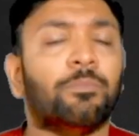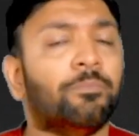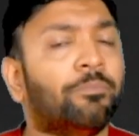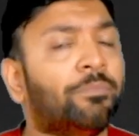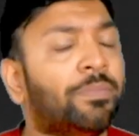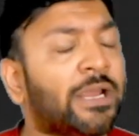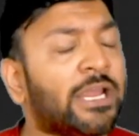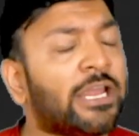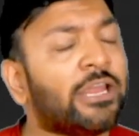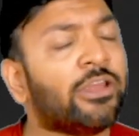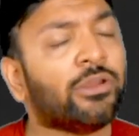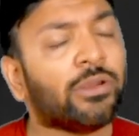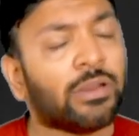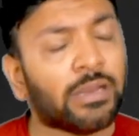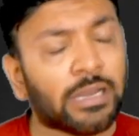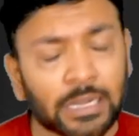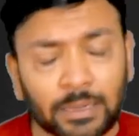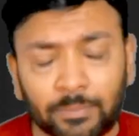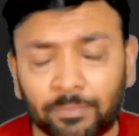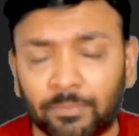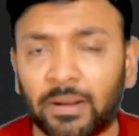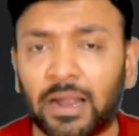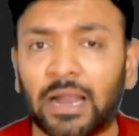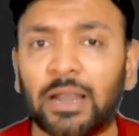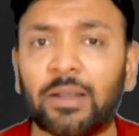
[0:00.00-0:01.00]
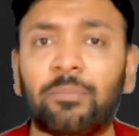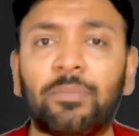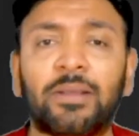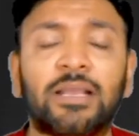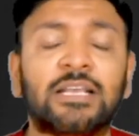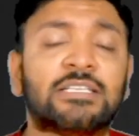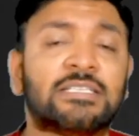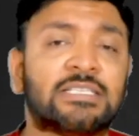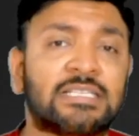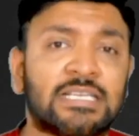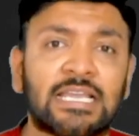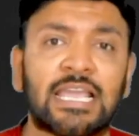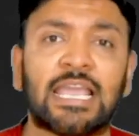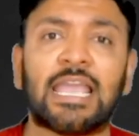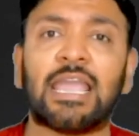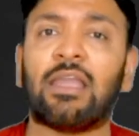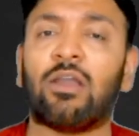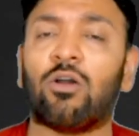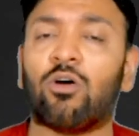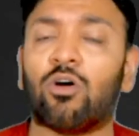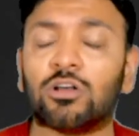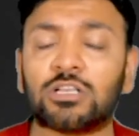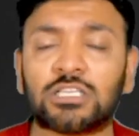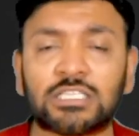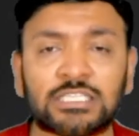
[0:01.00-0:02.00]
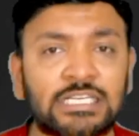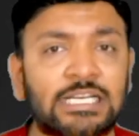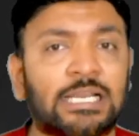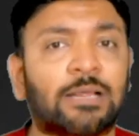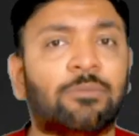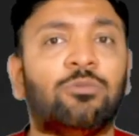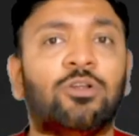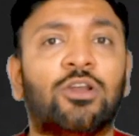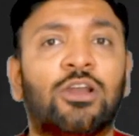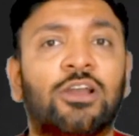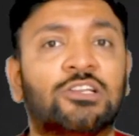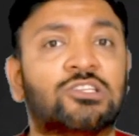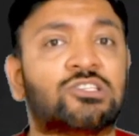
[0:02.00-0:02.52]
Be it might be CA or CW